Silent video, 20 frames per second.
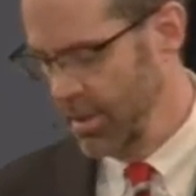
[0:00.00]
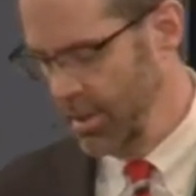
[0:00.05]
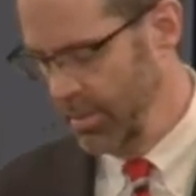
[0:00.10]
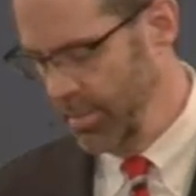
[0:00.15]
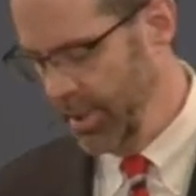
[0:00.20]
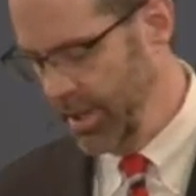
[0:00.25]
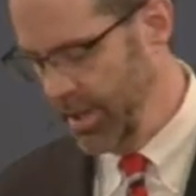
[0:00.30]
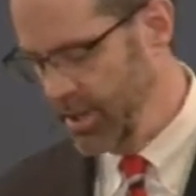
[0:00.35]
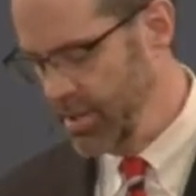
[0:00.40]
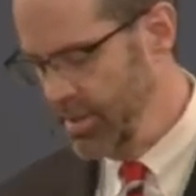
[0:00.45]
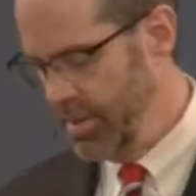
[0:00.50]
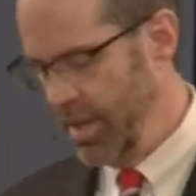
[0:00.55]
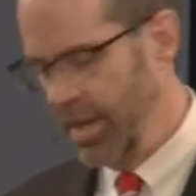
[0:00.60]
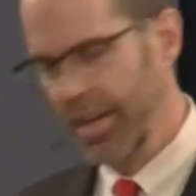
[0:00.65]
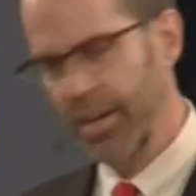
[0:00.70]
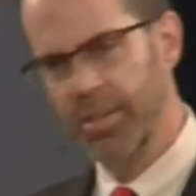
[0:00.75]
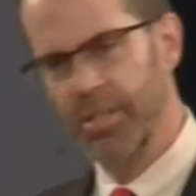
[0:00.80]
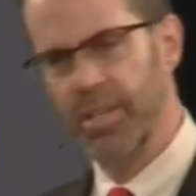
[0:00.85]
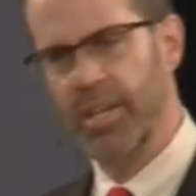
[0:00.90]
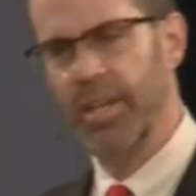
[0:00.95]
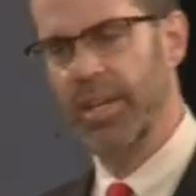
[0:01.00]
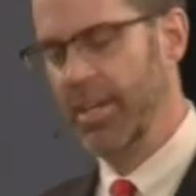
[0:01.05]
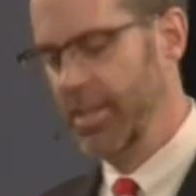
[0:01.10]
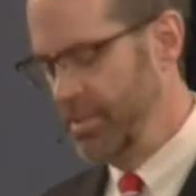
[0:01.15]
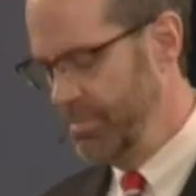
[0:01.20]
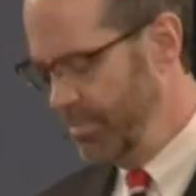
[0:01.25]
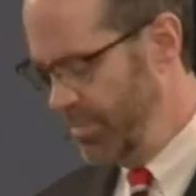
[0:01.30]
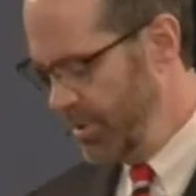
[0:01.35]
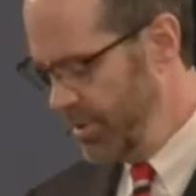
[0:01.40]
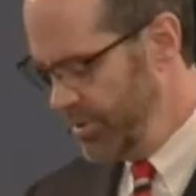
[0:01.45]
Because here's it is
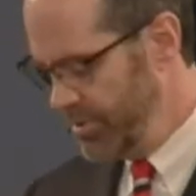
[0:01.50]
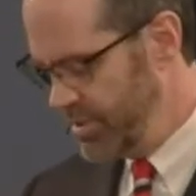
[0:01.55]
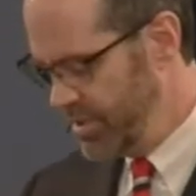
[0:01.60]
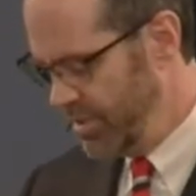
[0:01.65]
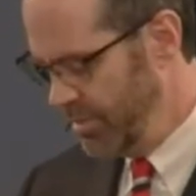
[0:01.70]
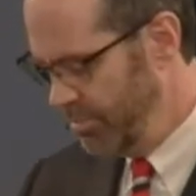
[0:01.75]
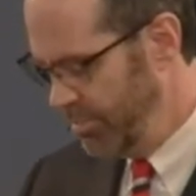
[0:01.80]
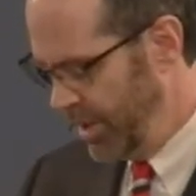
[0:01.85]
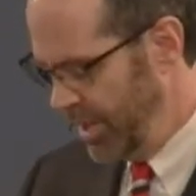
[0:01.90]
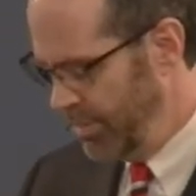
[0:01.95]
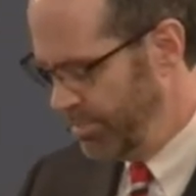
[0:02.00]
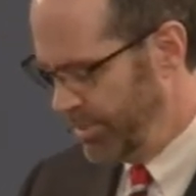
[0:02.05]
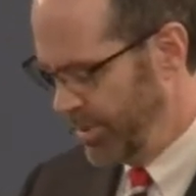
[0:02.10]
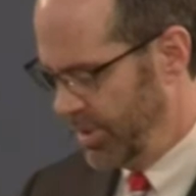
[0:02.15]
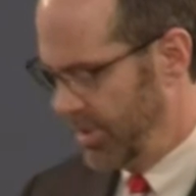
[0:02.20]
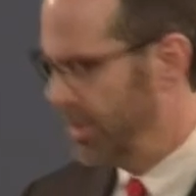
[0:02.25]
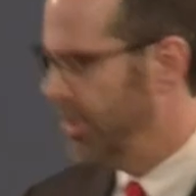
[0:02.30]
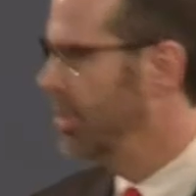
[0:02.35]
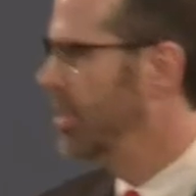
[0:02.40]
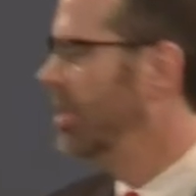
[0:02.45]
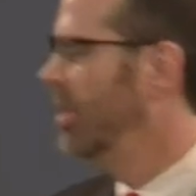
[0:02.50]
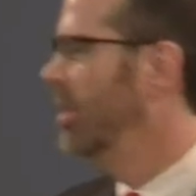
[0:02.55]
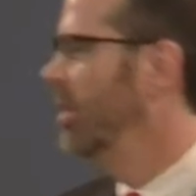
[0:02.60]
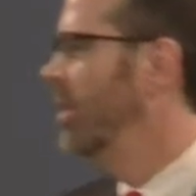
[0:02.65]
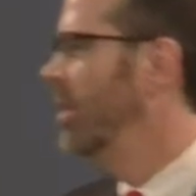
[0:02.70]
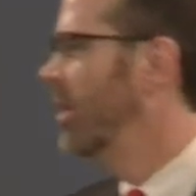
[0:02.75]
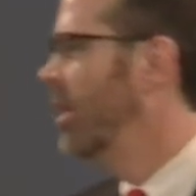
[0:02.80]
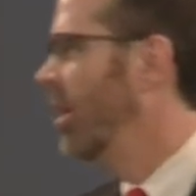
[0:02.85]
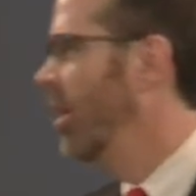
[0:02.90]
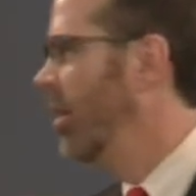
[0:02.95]
most people
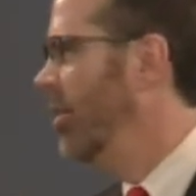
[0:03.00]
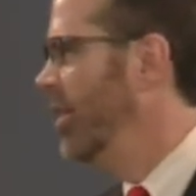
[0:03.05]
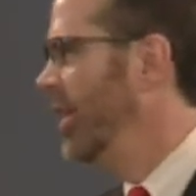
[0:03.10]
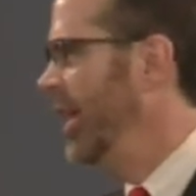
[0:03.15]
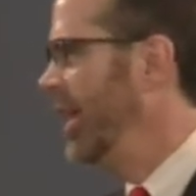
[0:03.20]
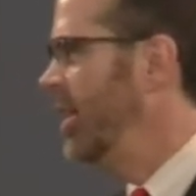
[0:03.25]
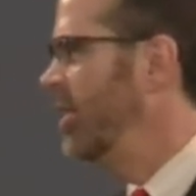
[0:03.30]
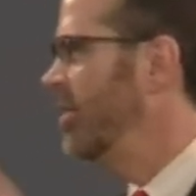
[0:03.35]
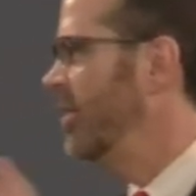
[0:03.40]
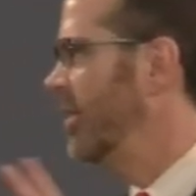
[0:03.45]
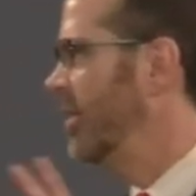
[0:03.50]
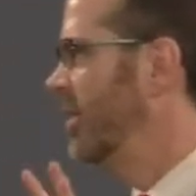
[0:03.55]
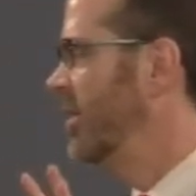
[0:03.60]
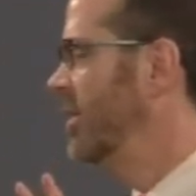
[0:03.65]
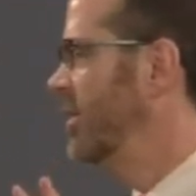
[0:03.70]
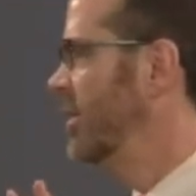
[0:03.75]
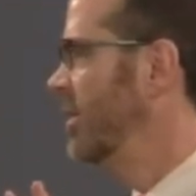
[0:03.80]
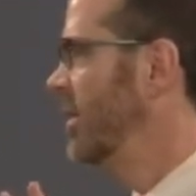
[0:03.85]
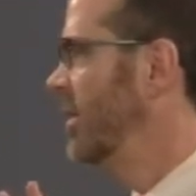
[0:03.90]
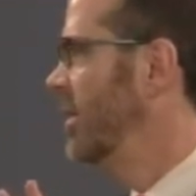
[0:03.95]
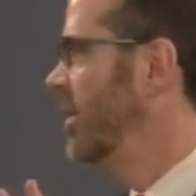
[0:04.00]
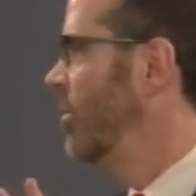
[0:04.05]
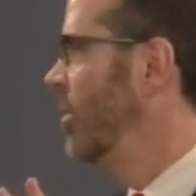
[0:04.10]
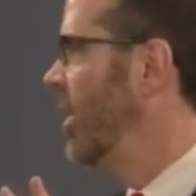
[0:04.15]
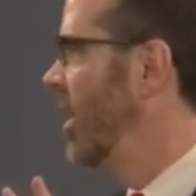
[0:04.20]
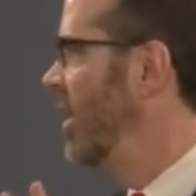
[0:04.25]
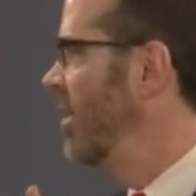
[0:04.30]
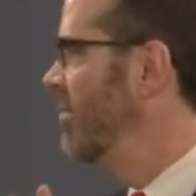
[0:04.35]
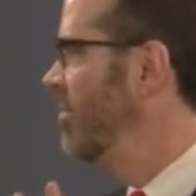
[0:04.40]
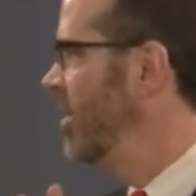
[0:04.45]
are neither. What
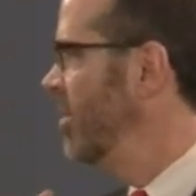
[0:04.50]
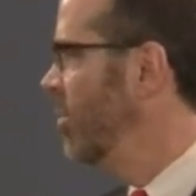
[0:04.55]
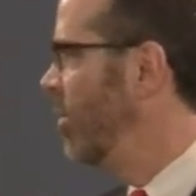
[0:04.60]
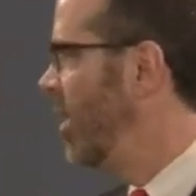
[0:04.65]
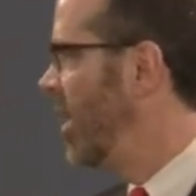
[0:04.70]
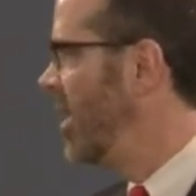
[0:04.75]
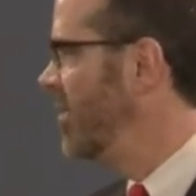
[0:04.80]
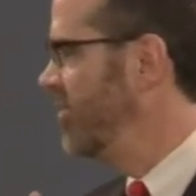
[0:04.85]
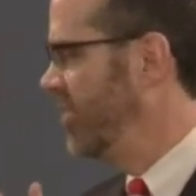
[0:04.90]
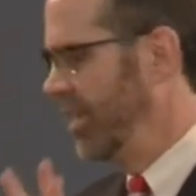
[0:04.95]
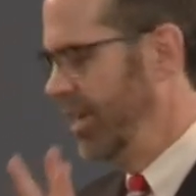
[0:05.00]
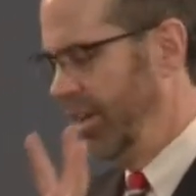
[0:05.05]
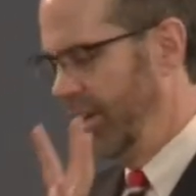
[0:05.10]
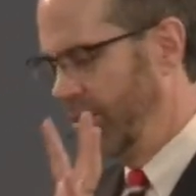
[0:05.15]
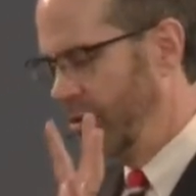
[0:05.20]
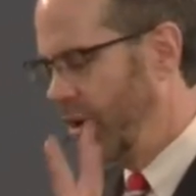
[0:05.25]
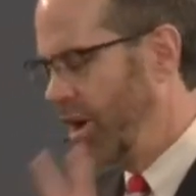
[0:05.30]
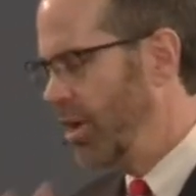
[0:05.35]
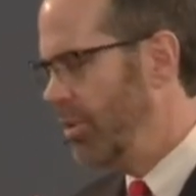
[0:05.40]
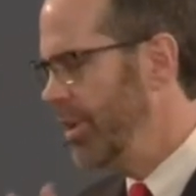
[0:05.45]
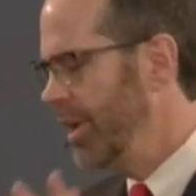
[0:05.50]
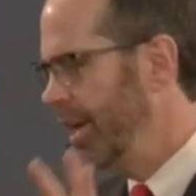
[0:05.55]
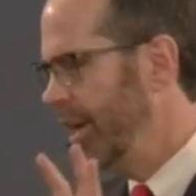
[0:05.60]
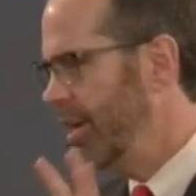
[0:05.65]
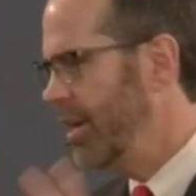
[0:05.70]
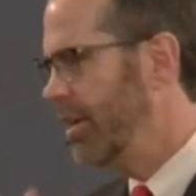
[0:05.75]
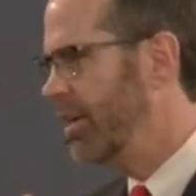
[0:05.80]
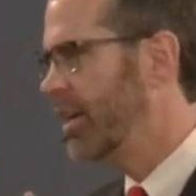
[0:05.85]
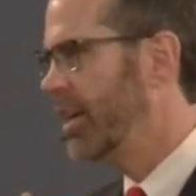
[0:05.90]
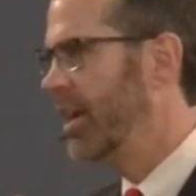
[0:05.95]
I've been watching growing in
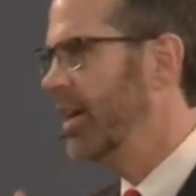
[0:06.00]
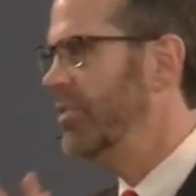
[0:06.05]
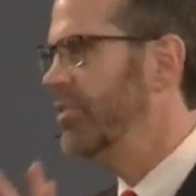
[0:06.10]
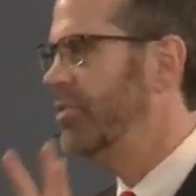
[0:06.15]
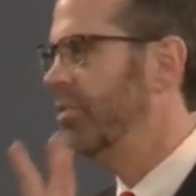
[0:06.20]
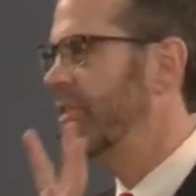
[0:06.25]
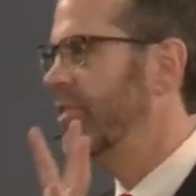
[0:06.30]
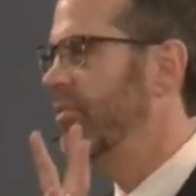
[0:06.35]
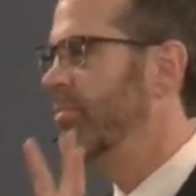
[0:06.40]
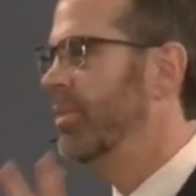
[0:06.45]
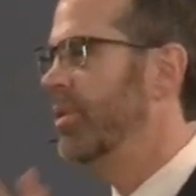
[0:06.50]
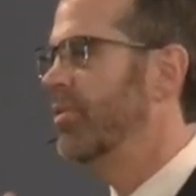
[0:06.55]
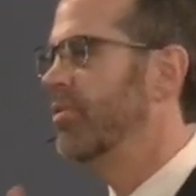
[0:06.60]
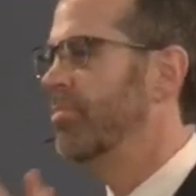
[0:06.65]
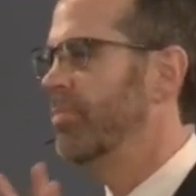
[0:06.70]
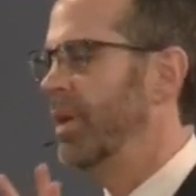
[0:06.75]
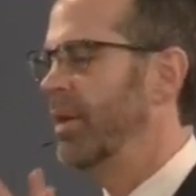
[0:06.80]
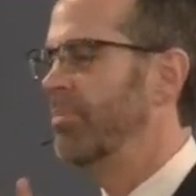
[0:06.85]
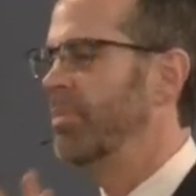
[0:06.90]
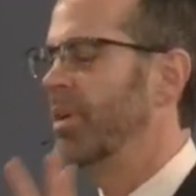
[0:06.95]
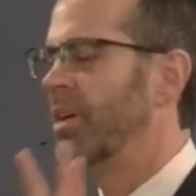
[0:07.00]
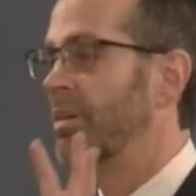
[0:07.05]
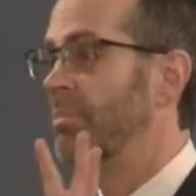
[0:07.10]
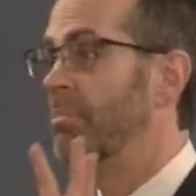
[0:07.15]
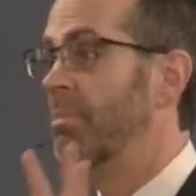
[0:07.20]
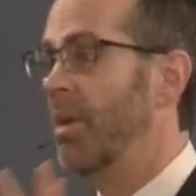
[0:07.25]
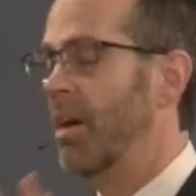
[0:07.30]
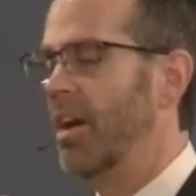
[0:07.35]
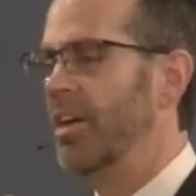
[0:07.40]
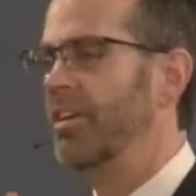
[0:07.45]
our country is most people are
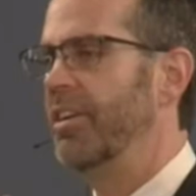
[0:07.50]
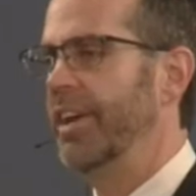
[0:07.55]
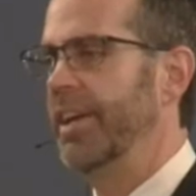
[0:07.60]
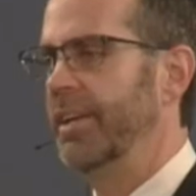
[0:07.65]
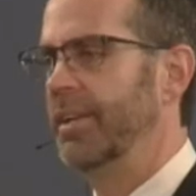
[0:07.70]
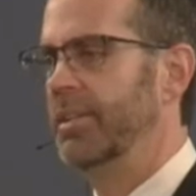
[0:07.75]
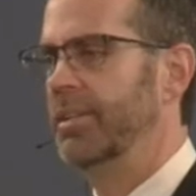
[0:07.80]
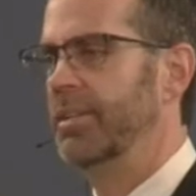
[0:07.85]
moderate.